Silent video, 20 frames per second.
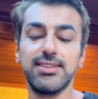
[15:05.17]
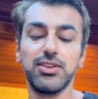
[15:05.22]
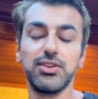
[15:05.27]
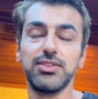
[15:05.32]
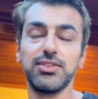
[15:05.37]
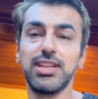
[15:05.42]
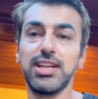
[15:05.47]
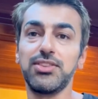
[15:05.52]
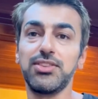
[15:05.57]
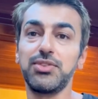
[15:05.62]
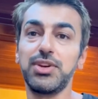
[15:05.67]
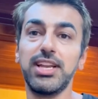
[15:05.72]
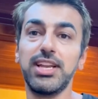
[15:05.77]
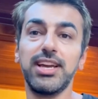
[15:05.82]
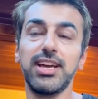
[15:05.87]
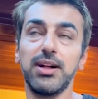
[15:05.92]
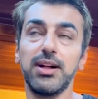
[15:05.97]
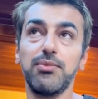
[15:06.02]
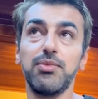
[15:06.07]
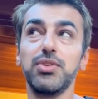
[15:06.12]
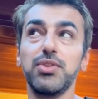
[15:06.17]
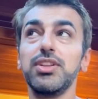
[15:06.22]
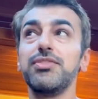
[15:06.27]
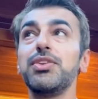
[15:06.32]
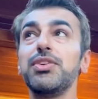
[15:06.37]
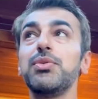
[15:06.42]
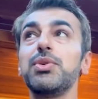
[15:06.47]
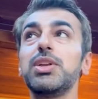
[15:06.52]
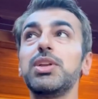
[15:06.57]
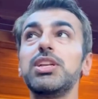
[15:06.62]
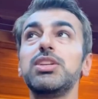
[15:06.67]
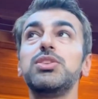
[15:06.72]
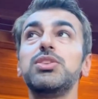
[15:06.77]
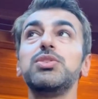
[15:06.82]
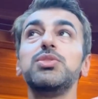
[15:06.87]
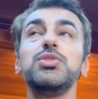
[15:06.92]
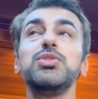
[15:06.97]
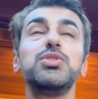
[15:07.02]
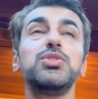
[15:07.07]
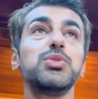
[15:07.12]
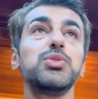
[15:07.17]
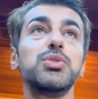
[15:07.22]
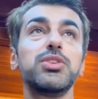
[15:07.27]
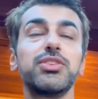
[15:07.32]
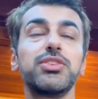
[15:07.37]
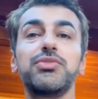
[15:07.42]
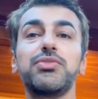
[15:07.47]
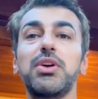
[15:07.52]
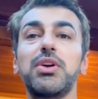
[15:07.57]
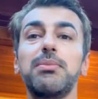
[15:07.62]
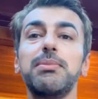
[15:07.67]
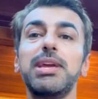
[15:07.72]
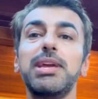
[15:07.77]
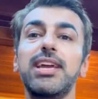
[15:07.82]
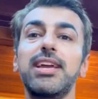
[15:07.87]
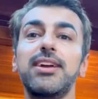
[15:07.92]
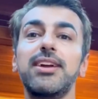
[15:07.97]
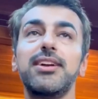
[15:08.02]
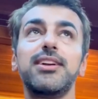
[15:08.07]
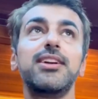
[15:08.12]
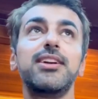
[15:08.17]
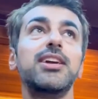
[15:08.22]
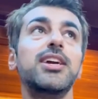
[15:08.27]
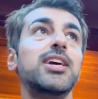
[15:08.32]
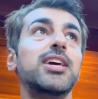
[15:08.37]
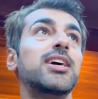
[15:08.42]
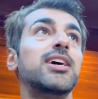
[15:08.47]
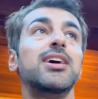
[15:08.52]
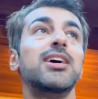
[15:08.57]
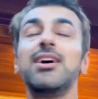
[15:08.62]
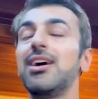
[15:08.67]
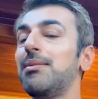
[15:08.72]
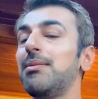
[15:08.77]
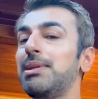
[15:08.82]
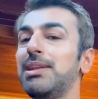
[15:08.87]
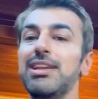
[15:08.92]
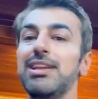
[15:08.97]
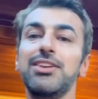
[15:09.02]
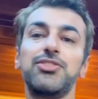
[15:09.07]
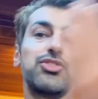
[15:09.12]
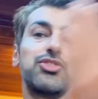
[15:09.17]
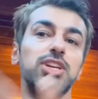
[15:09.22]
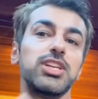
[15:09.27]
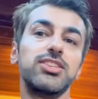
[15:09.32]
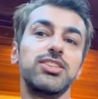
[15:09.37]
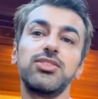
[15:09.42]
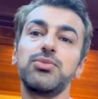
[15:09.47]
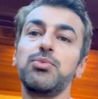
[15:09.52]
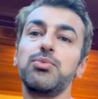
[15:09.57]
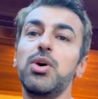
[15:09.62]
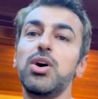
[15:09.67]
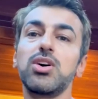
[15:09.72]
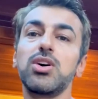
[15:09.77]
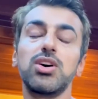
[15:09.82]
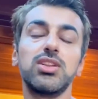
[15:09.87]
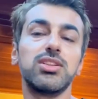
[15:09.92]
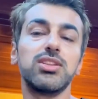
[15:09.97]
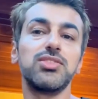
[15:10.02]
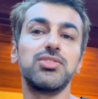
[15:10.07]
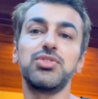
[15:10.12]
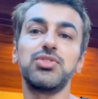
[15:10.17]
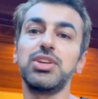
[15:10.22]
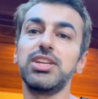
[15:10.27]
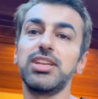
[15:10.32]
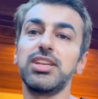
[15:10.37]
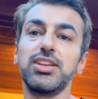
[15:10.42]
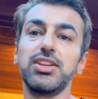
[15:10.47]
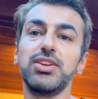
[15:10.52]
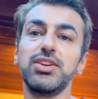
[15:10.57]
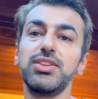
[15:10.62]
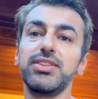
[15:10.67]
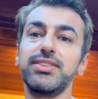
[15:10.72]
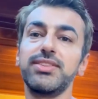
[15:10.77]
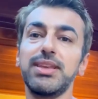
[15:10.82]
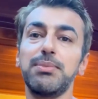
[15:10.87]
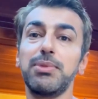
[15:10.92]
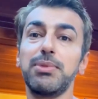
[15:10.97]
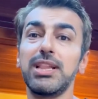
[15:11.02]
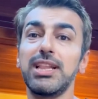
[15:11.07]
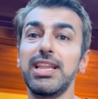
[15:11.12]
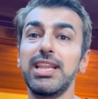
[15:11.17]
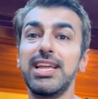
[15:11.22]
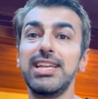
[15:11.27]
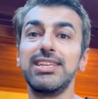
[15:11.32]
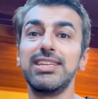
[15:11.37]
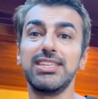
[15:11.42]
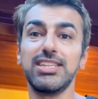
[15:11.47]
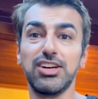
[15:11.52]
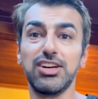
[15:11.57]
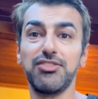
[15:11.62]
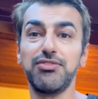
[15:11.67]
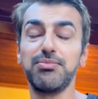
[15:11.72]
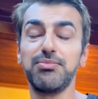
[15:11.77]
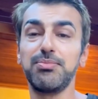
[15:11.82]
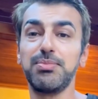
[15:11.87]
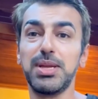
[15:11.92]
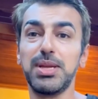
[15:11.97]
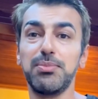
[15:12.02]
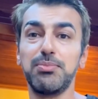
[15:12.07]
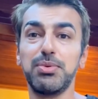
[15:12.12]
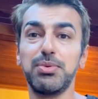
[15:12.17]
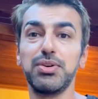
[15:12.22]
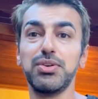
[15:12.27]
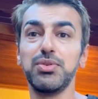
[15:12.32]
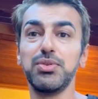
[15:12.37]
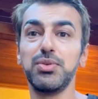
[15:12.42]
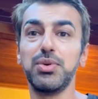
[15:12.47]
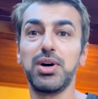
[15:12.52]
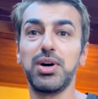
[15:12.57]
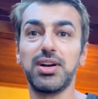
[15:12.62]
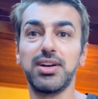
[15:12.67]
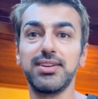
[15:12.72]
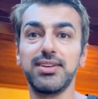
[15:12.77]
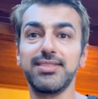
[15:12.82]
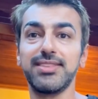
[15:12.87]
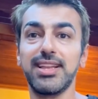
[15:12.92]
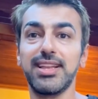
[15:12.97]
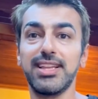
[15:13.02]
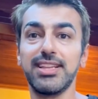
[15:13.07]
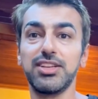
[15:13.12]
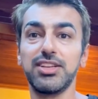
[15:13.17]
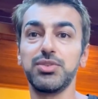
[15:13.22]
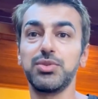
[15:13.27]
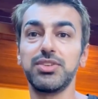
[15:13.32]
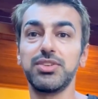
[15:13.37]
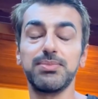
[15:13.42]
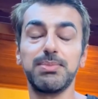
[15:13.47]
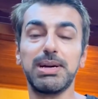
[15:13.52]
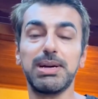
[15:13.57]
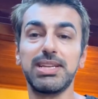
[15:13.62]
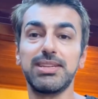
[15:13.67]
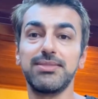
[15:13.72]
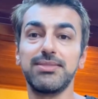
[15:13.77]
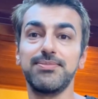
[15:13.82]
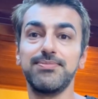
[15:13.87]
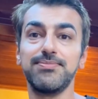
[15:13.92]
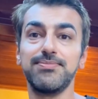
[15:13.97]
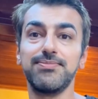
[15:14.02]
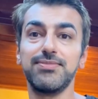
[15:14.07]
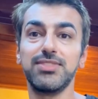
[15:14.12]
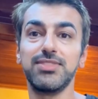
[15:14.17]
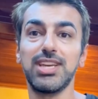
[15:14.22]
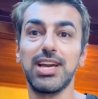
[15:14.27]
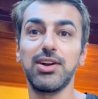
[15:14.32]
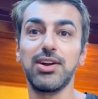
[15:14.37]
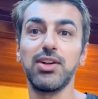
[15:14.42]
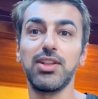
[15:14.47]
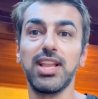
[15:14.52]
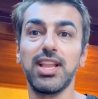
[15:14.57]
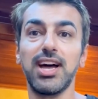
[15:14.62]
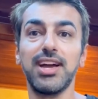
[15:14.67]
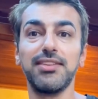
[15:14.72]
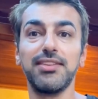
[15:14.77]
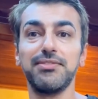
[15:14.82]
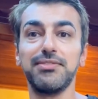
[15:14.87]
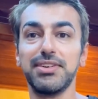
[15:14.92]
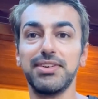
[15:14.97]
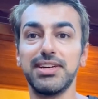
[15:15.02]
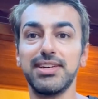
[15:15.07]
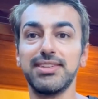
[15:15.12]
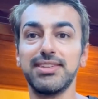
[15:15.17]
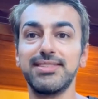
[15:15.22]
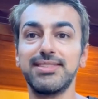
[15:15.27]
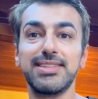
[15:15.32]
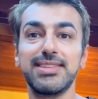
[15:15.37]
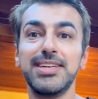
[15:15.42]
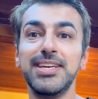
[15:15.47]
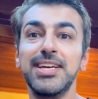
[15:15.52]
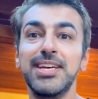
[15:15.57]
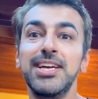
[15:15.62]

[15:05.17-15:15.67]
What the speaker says: So that's really helpful. If you want to do tours from here, literally just walk on the street and you'll see plenty of people who are selling the tours, but check online first.